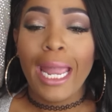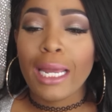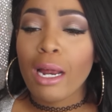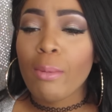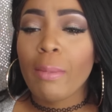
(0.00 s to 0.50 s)

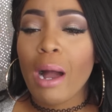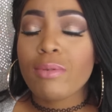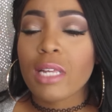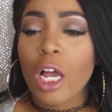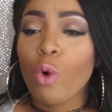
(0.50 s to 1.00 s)
and I remember I
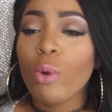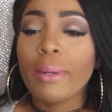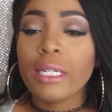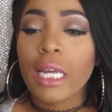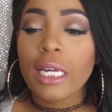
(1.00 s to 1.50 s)
was like, oh, we've
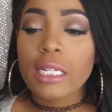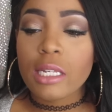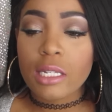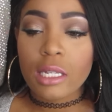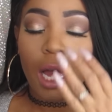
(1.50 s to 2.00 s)
been dating
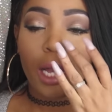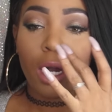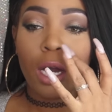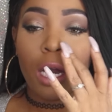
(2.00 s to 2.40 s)
since like